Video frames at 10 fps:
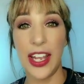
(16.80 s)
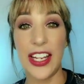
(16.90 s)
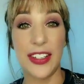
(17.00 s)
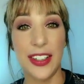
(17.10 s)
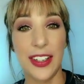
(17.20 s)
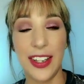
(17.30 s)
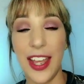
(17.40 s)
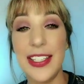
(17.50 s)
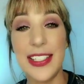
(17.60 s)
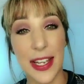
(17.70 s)
and
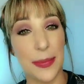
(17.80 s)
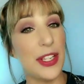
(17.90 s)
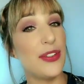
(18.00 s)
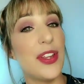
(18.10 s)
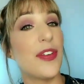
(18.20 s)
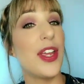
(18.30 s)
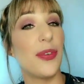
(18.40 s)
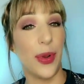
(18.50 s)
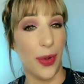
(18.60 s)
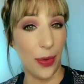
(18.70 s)
god damn it, you never
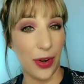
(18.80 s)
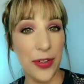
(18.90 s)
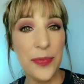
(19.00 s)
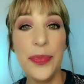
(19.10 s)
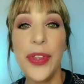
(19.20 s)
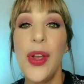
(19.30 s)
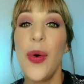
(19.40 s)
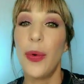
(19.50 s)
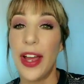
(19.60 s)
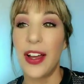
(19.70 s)
hit record?
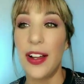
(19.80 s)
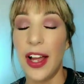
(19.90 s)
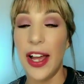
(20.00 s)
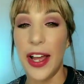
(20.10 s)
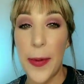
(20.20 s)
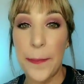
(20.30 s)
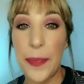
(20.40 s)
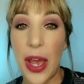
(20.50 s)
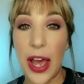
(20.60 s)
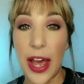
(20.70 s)
Well,
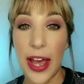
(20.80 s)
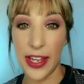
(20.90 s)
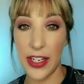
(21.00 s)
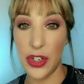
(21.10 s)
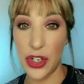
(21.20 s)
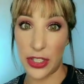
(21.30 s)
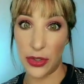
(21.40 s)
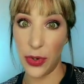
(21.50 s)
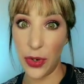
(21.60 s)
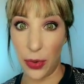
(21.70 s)
I
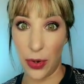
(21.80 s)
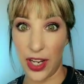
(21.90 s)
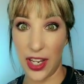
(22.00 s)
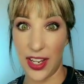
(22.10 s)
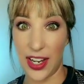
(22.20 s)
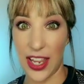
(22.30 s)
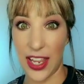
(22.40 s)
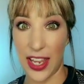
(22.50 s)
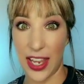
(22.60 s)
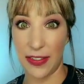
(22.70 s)
just recorded
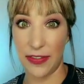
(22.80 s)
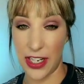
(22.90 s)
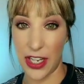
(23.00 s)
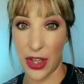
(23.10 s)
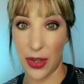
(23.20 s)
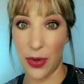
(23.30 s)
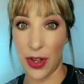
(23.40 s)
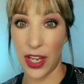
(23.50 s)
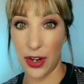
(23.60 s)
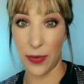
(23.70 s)
a video
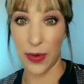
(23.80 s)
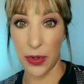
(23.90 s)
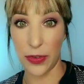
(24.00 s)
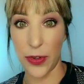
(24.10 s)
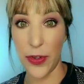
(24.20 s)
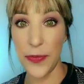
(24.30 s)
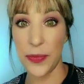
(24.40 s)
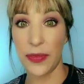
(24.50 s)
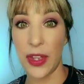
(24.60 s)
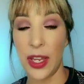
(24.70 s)
on hair removal
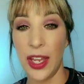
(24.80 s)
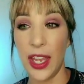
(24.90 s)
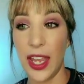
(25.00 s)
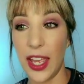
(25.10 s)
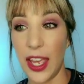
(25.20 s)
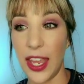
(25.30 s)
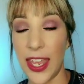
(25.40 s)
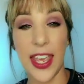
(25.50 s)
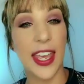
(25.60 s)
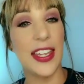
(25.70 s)

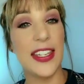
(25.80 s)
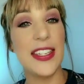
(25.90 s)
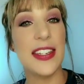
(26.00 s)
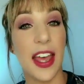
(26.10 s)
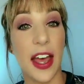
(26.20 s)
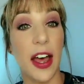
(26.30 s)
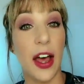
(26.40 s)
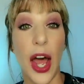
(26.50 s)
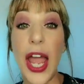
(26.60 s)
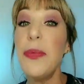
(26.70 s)
and
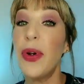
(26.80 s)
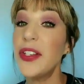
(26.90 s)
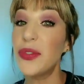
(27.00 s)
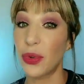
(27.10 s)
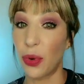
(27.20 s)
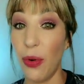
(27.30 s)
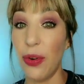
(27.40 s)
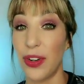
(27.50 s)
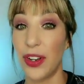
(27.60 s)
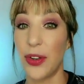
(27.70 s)
I pressed
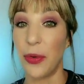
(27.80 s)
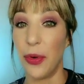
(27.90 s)
record,